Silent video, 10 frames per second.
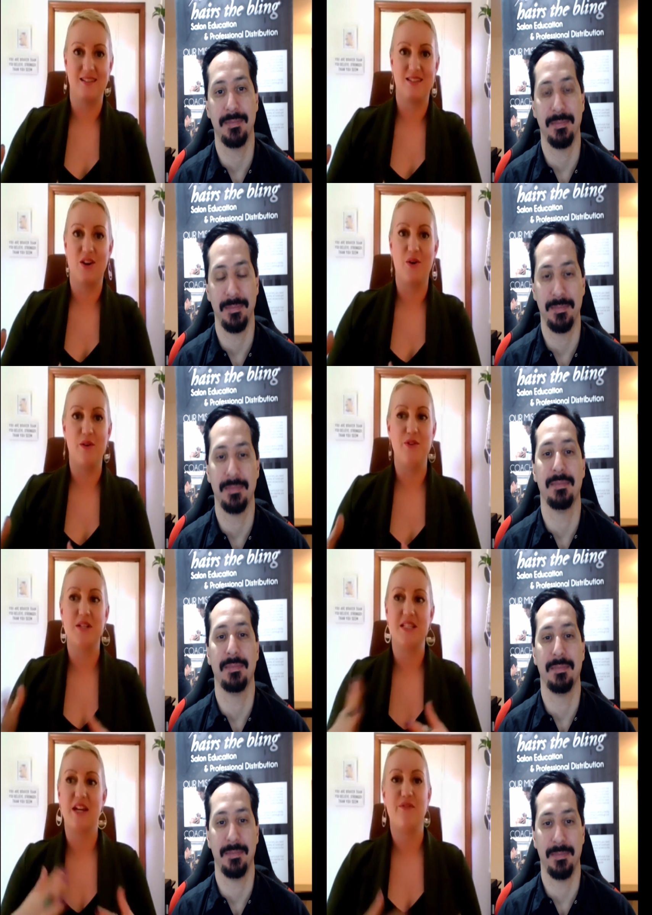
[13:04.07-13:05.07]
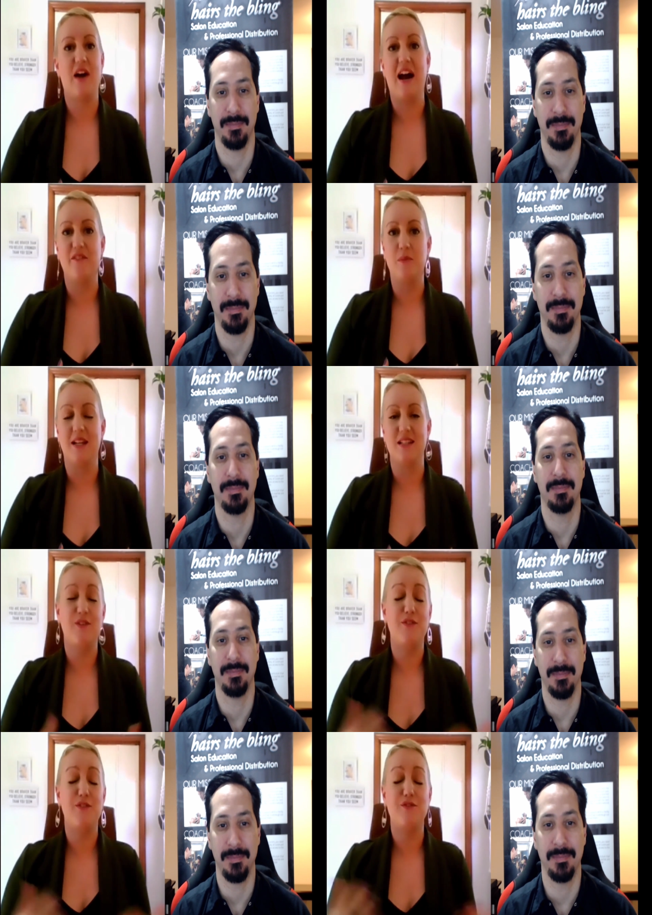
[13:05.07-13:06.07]
Speaker 1: So if you can take five minutes,
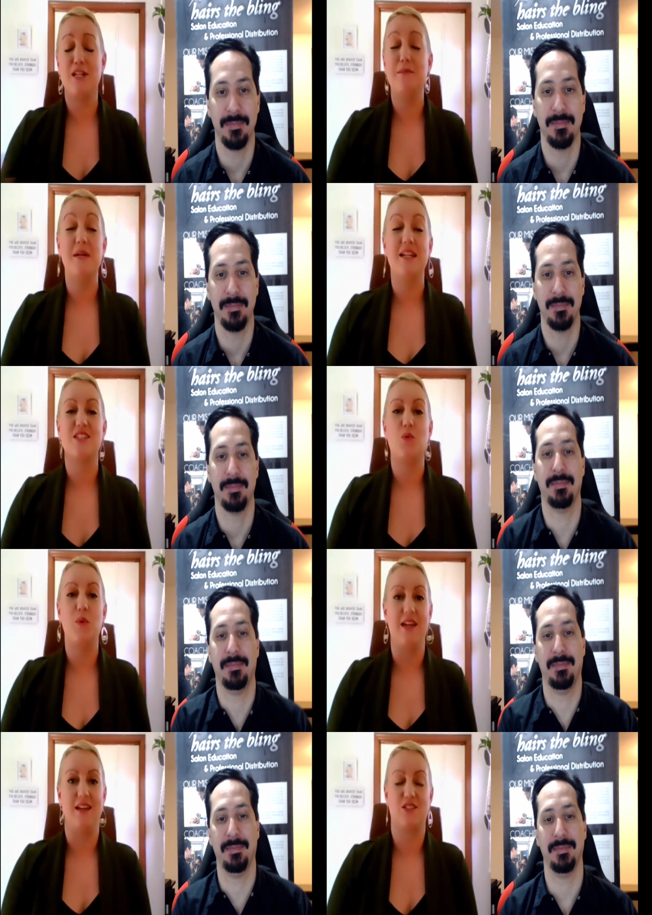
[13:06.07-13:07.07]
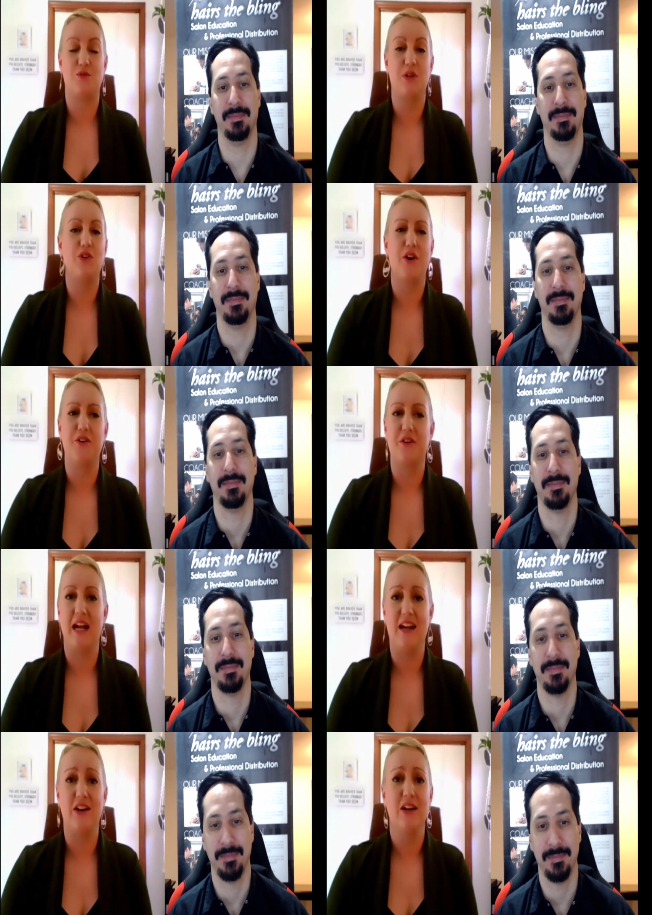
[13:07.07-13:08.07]
15 15 minutes a week to regrow your hair